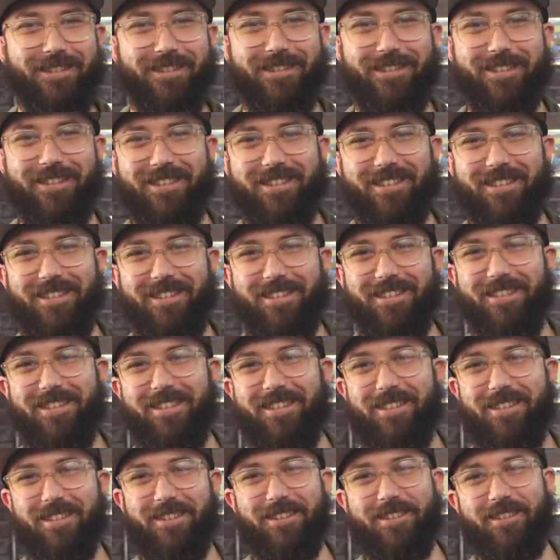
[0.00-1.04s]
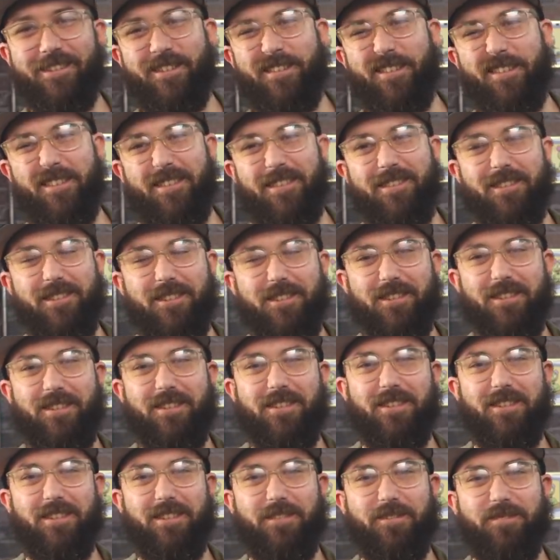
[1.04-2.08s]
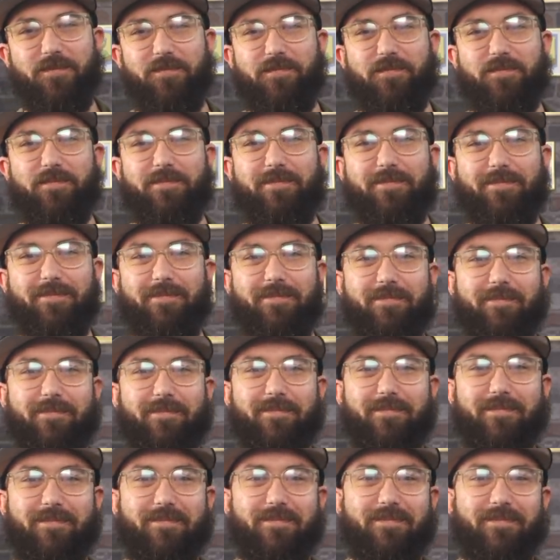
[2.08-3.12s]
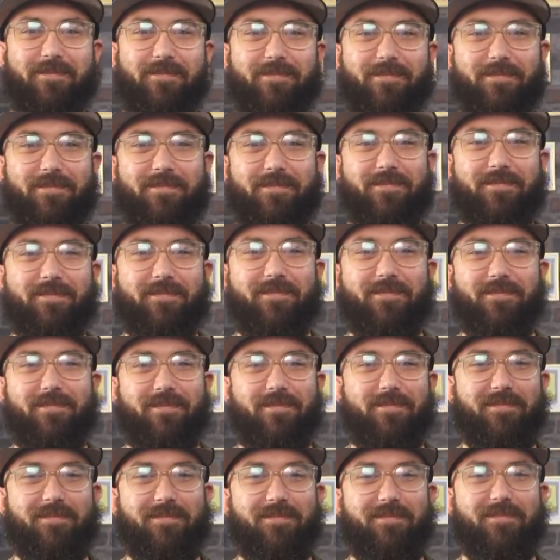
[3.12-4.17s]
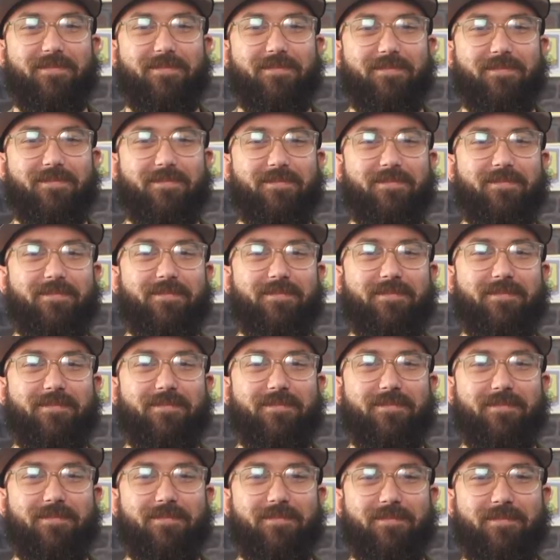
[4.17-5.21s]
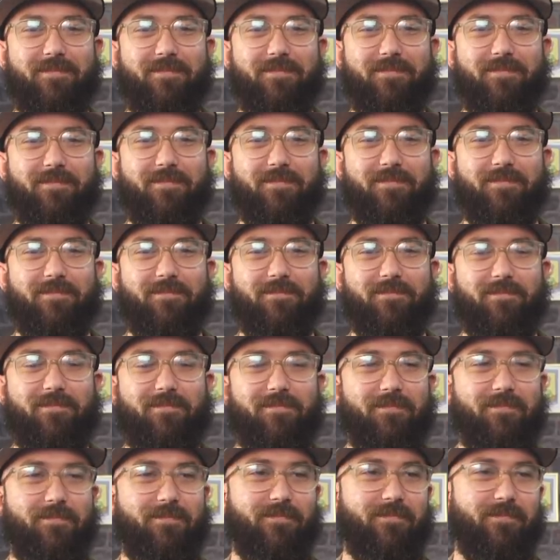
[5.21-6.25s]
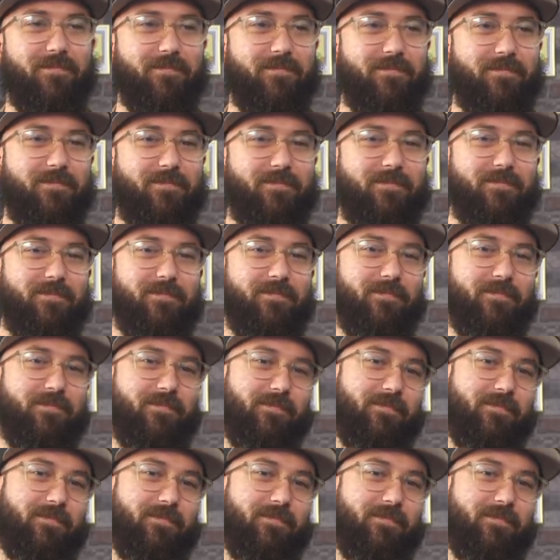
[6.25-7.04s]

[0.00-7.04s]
This person isn't speaking.